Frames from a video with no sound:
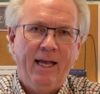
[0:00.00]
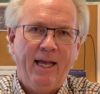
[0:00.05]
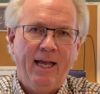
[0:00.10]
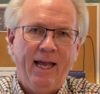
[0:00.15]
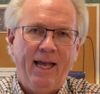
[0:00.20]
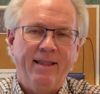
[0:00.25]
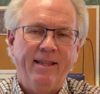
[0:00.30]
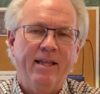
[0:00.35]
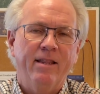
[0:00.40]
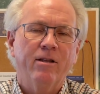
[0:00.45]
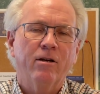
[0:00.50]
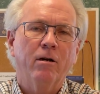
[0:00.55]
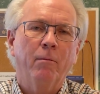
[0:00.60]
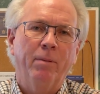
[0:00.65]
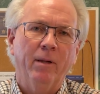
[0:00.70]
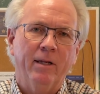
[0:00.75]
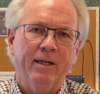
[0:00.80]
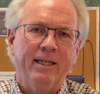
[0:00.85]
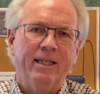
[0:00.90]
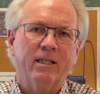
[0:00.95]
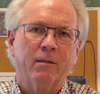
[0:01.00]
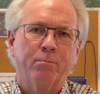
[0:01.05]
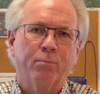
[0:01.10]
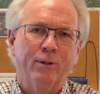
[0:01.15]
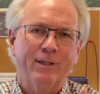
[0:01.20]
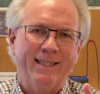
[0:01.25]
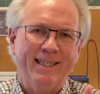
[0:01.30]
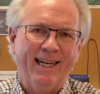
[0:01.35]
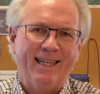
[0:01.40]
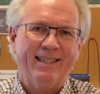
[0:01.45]
And then their ability to
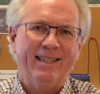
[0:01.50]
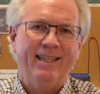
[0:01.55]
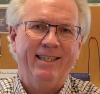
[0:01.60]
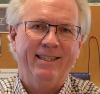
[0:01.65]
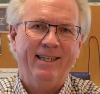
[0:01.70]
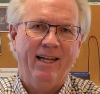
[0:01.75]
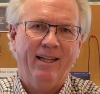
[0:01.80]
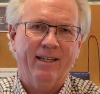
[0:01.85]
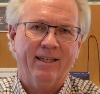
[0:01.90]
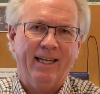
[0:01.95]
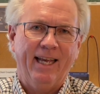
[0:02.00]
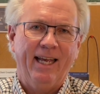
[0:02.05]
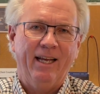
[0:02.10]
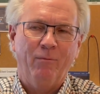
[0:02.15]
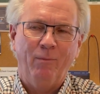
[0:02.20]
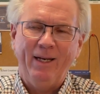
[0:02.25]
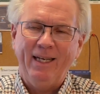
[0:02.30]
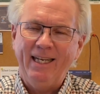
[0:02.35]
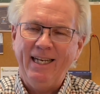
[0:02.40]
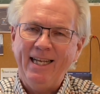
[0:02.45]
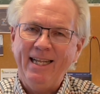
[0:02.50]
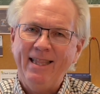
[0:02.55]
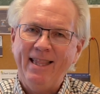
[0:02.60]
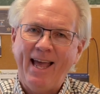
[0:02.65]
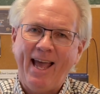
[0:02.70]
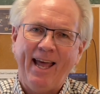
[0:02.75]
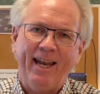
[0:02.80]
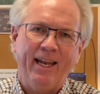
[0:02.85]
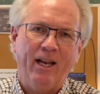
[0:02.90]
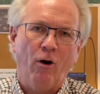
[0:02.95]
predict and delegate. We need
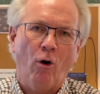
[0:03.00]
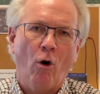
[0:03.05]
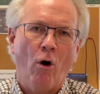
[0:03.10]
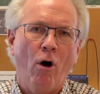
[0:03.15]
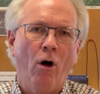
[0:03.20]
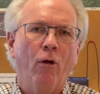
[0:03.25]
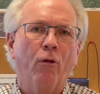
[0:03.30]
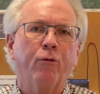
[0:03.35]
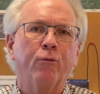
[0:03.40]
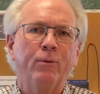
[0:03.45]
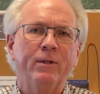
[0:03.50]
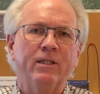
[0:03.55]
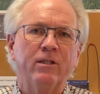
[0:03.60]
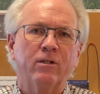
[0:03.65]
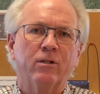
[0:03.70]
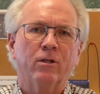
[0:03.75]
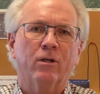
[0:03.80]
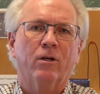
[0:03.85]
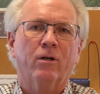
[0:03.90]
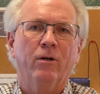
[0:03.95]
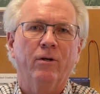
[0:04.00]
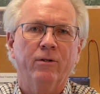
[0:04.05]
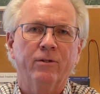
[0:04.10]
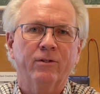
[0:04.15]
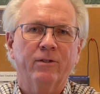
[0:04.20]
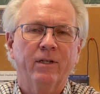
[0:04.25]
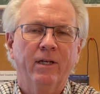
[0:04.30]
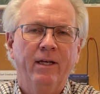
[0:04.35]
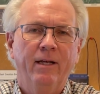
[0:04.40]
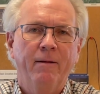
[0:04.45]
that in all three
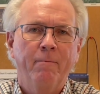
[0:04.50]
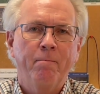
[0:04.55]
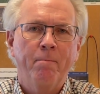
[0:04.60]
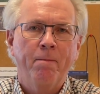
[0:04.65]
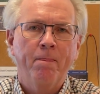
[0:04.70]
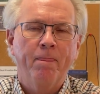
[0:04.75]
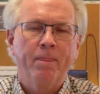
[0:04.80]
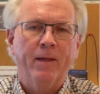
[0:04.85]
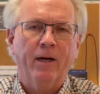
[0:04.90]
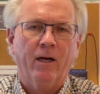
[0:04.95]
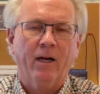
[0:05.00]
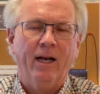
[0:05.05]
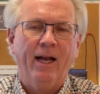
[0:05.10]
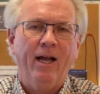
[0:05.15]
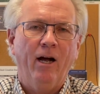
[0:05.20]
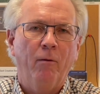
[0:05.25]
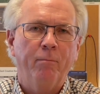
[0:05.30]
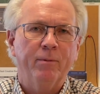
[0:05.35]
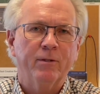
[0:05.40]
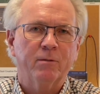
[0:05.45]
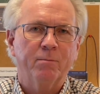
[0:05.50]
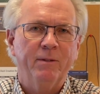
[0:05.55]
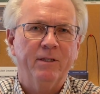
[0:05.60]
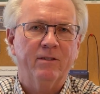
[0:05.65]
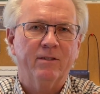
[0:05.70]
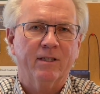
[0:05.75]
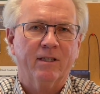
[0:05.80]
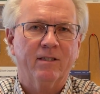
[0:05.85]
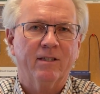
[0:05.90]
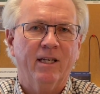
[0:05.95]
circles. They're going to help us be
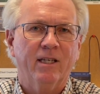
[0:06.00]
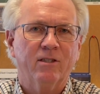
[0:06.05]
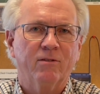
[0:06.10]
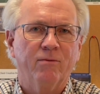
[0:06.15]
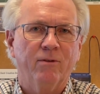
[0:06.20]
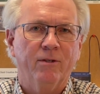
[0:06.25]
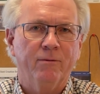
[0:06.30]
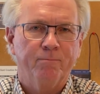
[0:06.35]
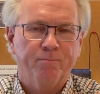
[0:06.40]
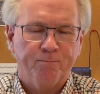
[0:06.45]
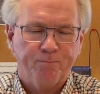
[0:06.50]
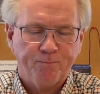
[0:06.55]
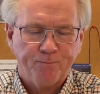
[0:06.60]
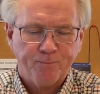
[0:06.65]
successful.